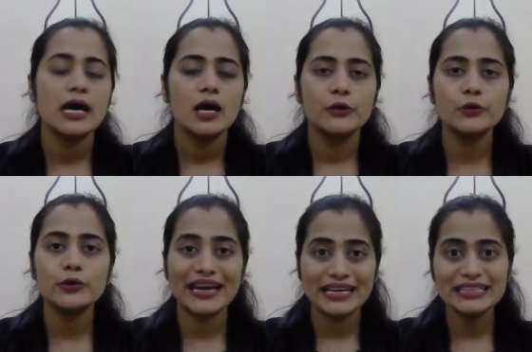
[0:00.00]
you
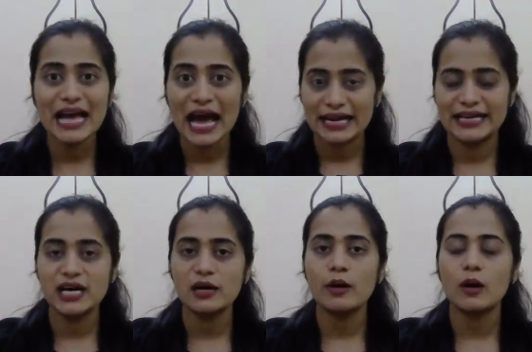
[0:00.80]
get an
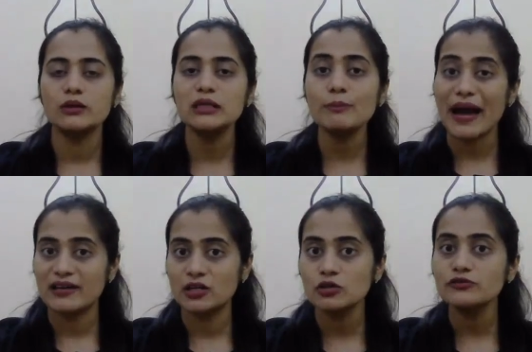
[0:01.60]
idea about the
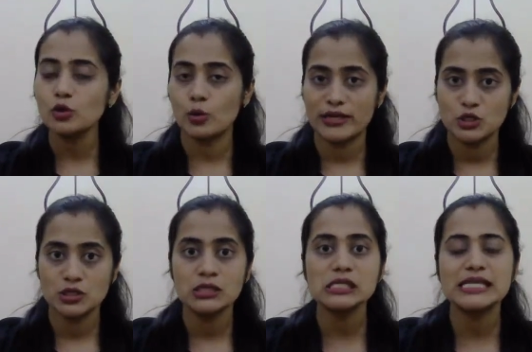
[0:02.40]
pattern of the
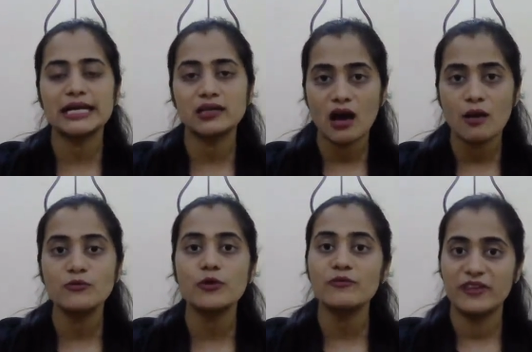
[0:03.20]
questions that come
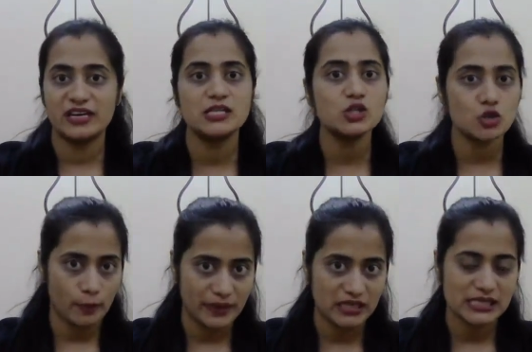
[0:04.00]
from various
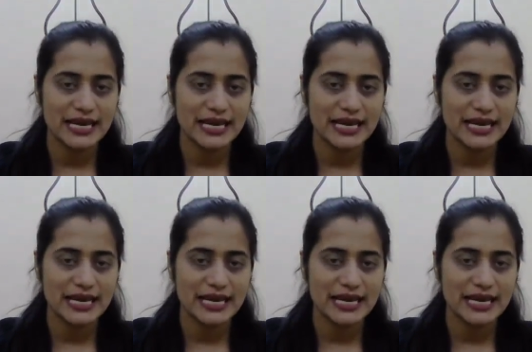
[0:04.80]
topics.